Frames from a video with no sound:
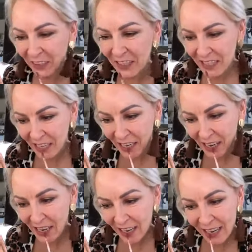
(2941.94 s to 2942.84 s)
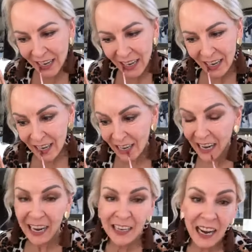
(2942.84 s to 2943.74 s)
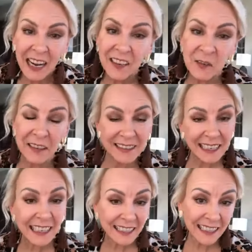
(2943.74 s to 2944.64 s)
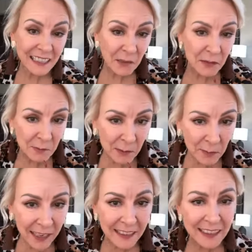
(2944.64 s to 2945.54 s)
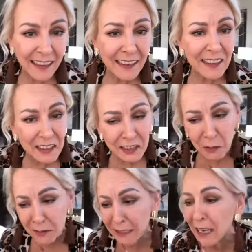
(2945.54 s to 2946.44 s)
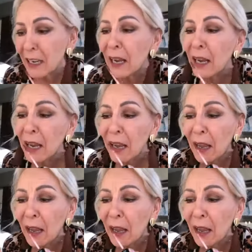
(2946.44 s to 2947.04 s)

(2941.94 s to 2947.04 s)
Crazy, huh? I, I know, it's like, it does come to my brain because I think they're so skinny.